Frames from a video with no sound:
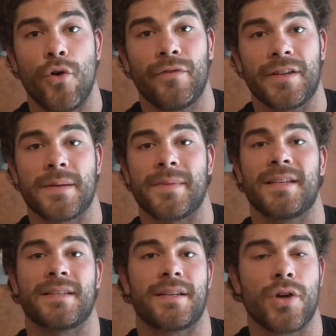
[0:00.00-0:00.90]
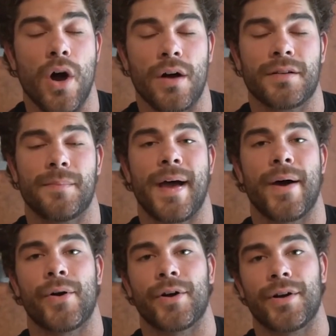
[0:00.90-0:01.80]
Hopefully, some of the things I talked
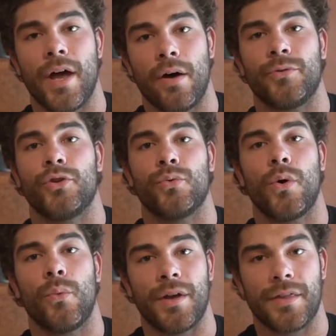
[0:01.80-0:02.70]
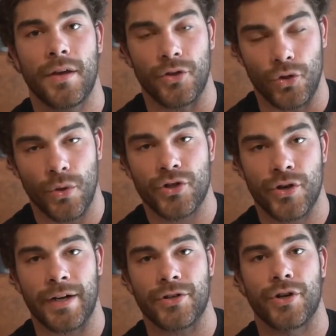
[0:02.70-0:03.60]
about are going to help you with your
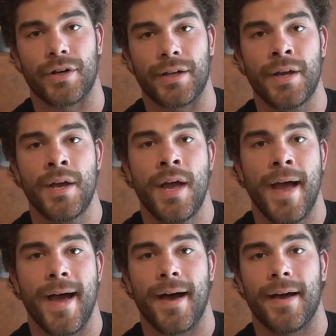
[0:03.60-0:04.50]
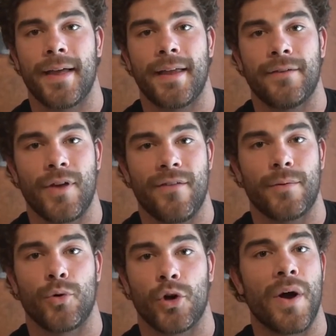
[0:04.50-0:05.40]
training journey. Uh, and if you have
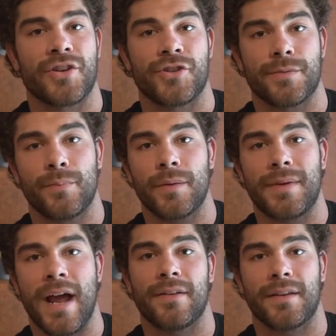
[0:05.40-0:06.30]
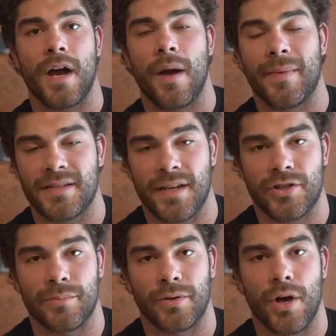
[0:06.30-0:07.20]
any more questions, put them down in the comments
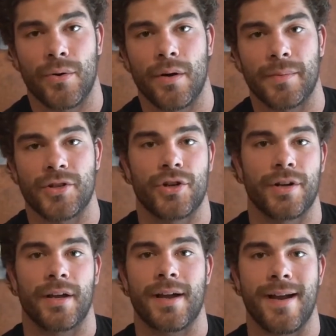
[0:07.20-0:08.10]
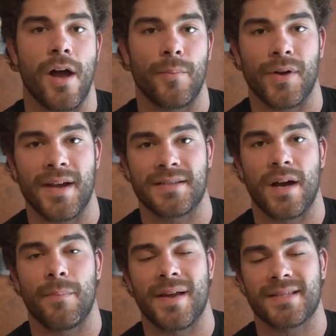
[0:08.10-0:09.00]
section below, and I'll be sure to kind of help you guys
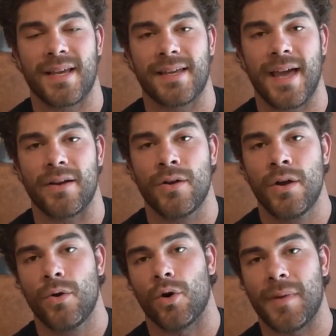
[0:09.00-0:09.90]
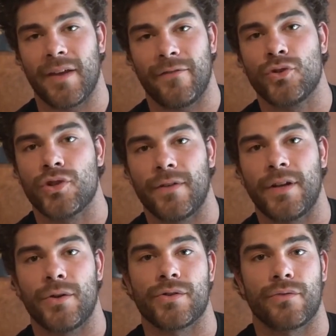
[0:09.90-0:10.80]
out best I can or make future
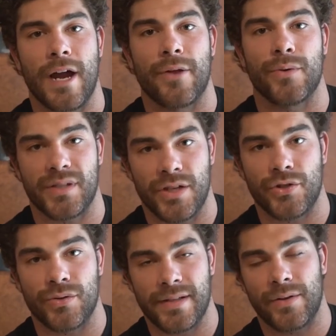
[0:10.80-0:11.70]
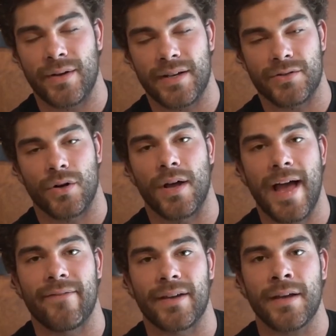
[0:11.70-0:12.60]
videos around those issues that you guys are all
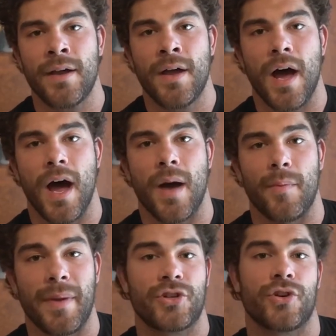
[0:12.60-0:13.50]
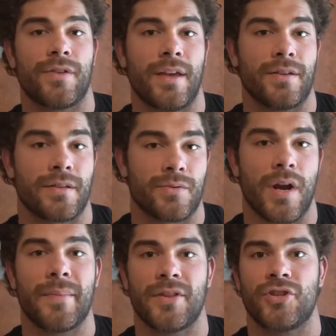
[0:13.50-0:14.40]
having. Uh, but make sure that you
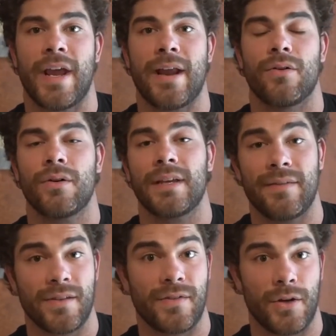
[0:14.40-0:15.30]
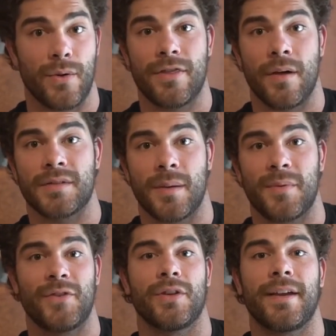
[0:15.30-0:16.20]
subscribe to the channel, give this video a thumbs up
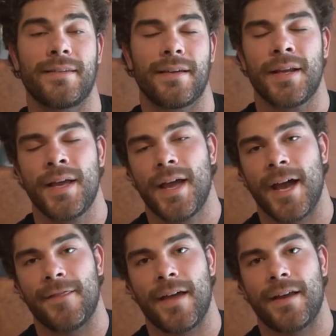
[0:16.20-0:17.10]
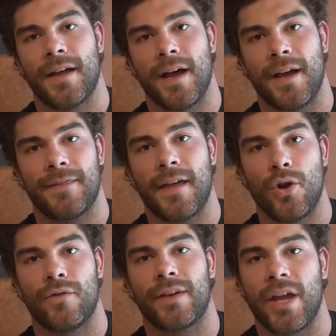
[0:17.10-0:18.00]
if you liked it, and then uh, hit that
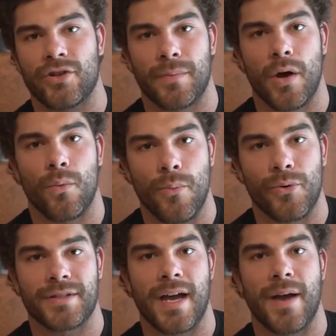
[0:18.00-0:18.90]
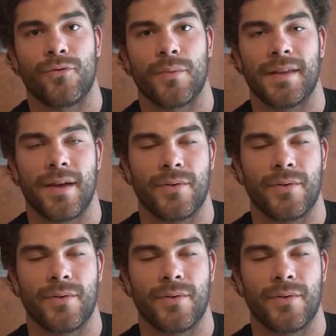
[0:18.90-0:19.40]
notification bell one more time for me.